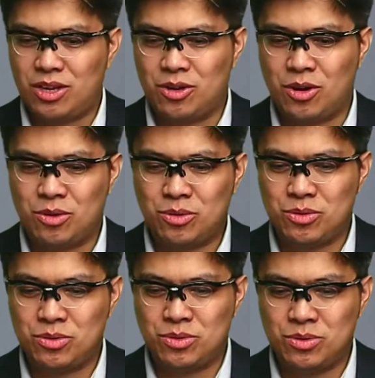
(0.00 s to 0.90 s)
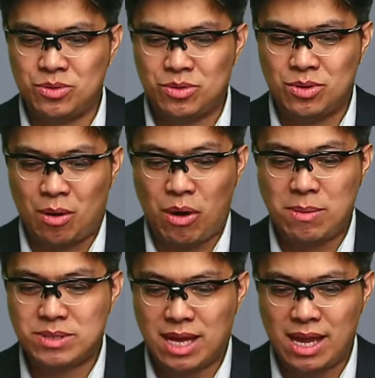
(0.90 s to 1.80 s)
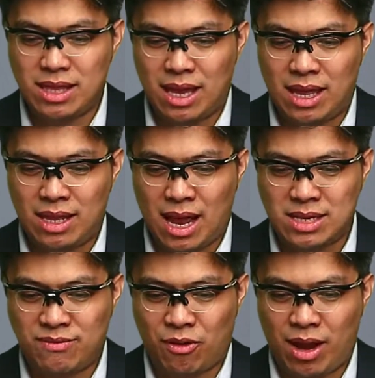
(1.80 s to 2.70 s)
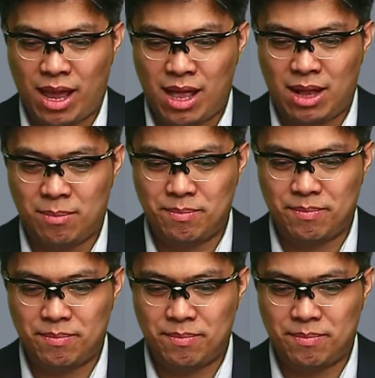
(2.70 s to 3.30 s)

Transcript: go to a website and ask for help,